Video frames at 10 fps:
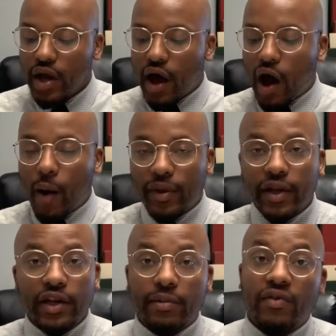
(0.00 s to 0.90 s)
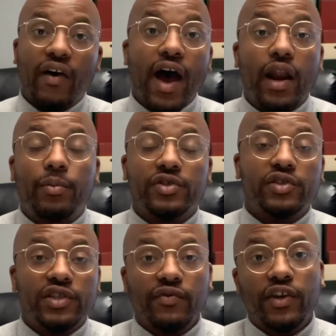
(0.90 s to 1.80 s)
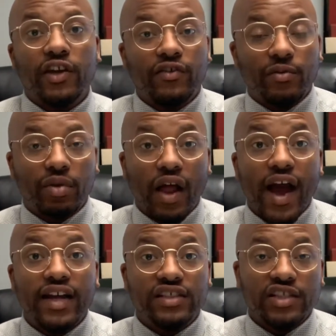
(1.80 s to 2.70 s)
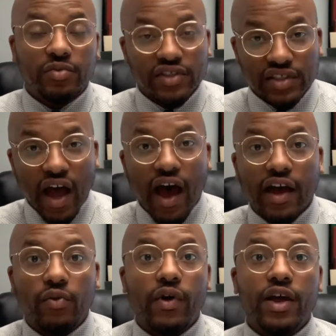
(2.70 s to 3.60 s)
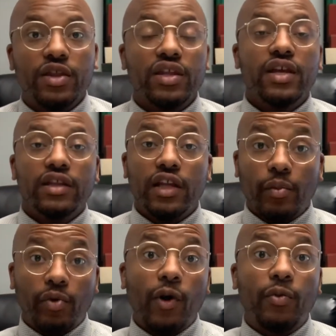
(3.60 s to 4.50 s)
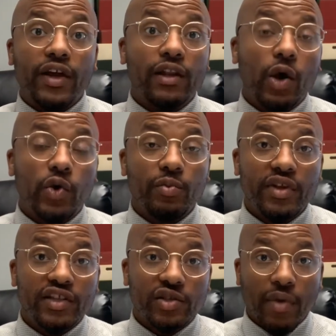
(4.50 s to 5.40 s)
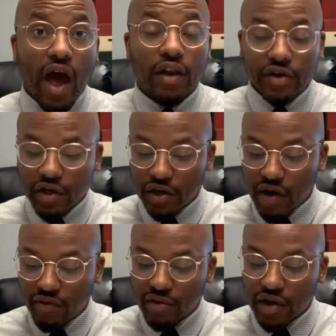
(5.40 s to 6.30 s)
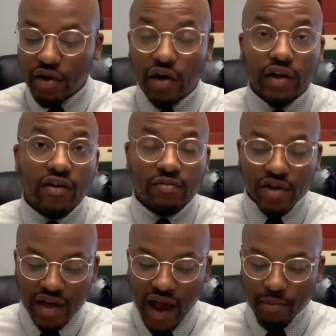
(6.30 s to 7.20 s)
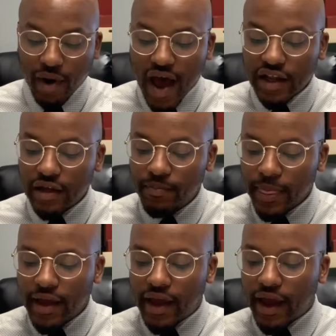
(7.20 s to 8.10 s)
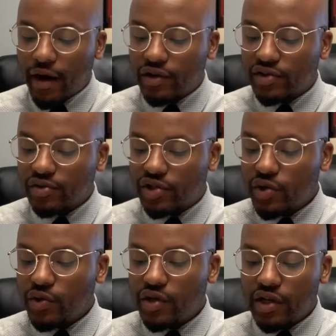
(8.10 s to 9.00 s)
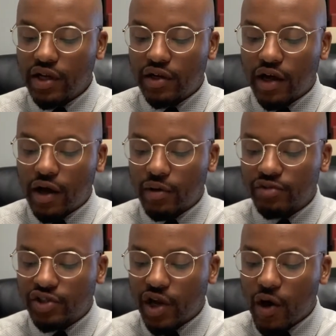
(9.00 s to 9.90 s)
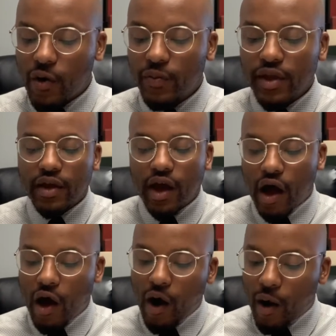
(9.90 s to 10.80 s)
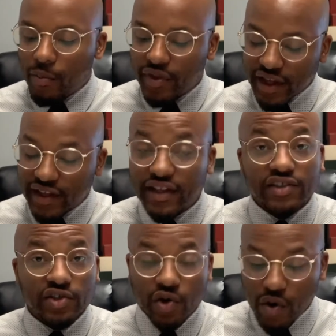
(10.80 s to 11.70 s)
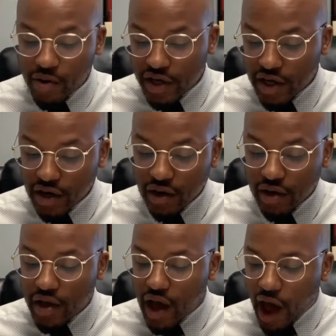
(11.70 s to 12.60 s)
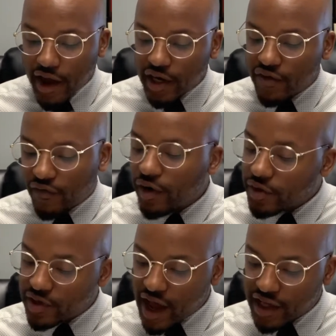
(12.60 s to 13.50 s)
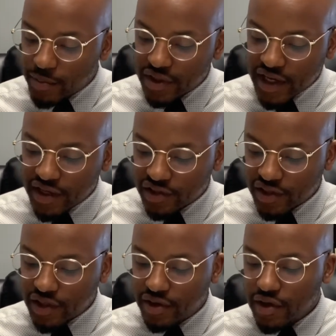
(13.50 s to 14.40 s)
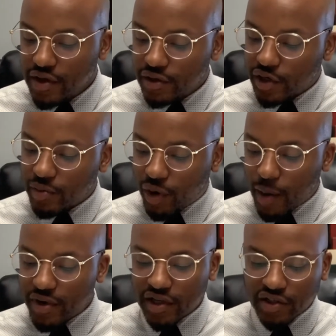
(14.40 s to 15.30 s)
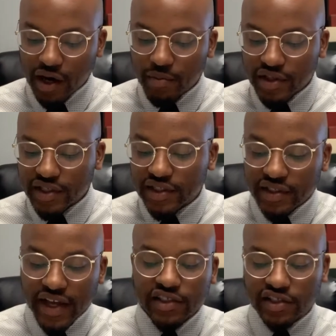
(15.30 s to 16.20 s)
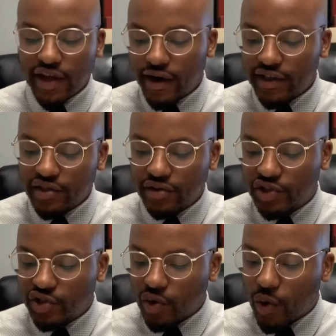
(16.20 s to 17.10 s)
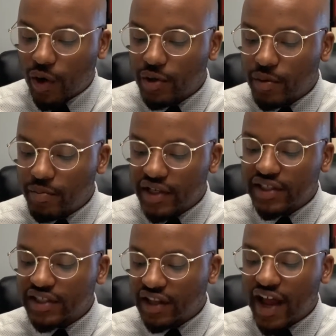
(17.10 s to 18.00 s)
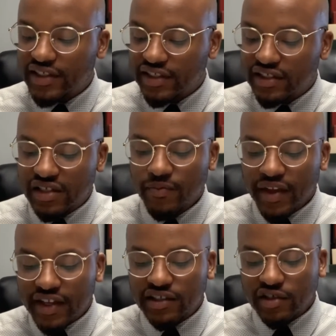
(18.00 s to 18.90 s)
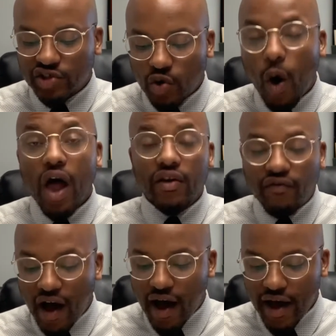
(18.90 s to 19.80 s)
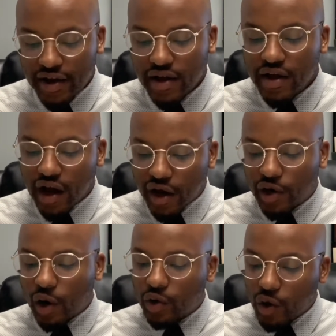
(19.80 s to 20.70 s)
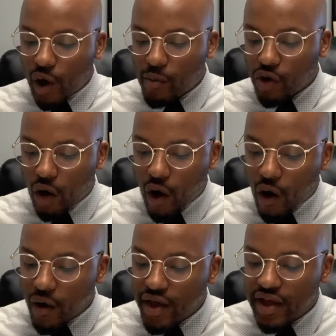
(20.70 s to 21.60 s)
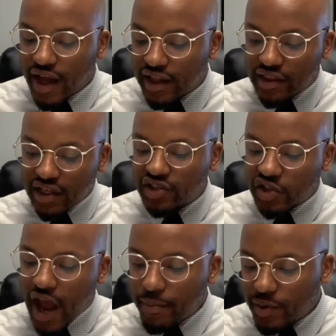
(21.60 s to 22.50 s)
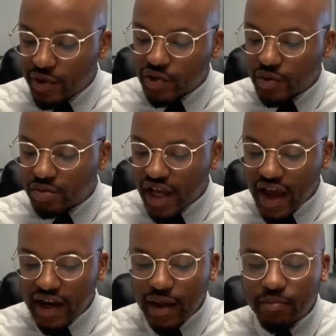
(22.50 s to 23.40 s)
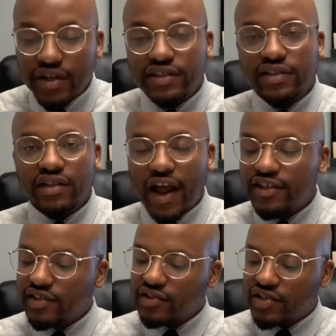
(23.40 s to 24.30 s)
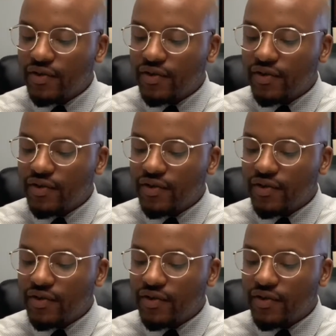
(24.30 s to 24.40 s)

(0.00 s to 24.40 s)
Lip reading: You need to provide up a certificate of compliance that's been signed with the appropriate local municipality or government body, and also too, you need to show. Then this is a quote here. Any further documentation the department determines is necessary to ensure the business license is still qualified under Oklahoma law in this chapter to obtain a business license.